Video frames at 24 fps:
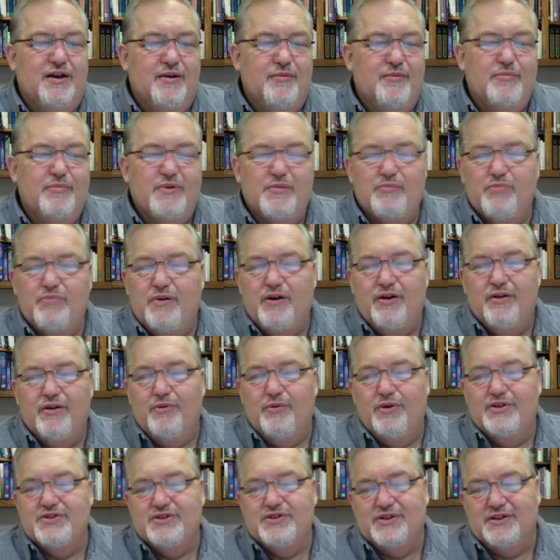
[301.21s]
been part
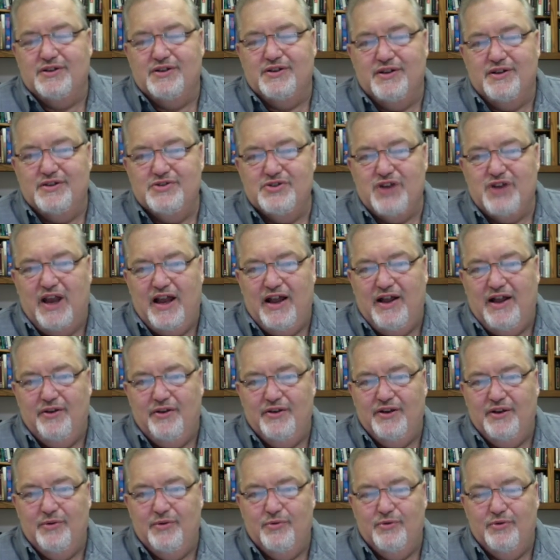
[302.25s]
watching a child
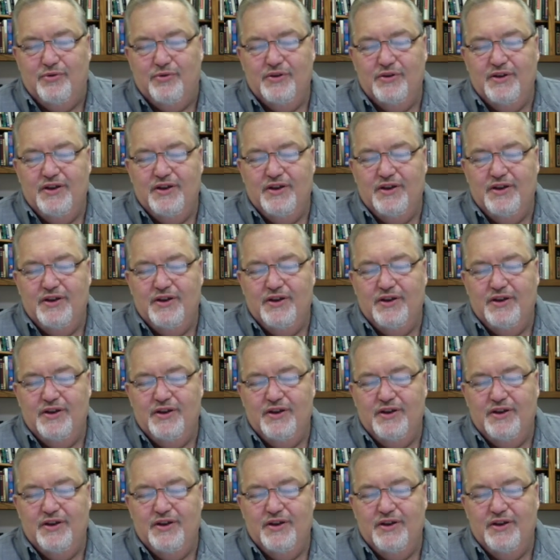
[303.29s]
that will